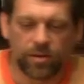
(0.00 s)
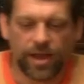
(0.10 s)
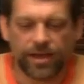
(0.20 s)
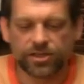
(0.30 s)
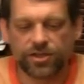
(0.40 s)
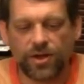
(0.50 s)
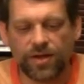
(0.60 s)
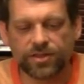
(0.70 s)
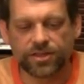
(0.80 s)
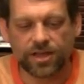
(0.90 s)
plate. So you
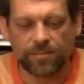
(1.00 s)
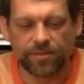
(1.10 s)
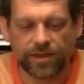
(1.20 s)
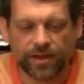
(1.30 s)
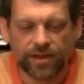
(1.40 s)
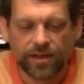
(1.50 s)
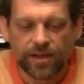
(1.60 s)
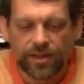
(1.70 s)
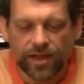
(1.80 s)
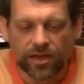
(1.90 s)
have something
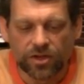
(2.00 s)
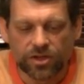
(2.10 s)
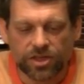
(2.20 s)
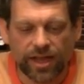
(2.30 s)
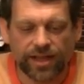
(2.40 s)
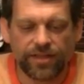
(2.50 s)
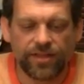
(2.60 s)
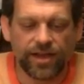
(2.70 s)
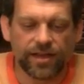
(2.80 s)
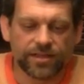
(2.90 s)
that looks like
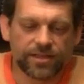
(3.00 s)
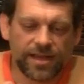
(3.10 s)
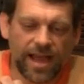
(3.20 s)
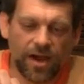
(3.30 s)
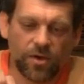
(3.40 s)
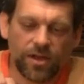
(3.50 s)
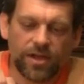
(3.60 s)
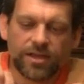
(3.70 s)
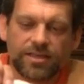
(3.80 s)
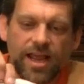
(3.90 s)
this. Now,
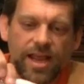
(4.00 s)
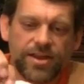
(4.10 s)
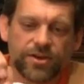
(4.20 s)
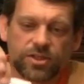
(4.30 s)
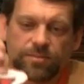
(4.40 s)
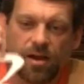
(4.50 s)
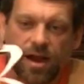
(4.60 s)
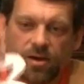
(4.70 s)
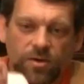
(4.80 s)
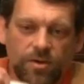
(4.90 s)
take your
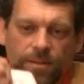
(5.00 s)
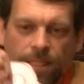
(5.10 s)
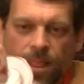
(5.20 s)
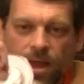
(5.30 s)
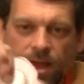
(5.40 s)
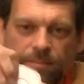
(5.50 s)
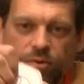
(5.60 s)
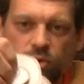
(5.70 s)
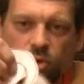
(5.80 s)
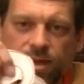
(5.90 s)
spiral and
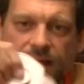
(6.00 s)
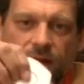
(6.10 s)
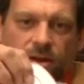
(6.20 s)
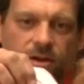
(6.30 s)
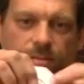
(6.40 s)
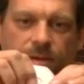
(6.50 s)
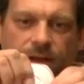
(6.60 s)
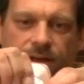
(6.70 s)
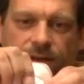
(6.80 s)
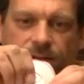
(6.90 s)
pull it out a little
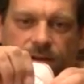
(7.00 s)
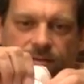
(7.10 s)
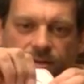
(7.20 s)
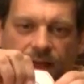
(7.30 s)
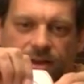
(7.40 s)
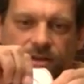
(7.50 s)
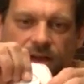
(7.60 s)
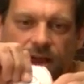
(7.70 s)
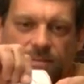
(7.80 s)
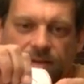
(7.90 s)
bit flatten
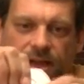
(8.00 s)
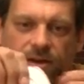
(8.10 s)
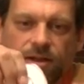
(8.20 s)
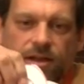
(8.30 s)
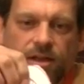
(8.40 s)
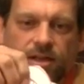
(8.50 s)
the top down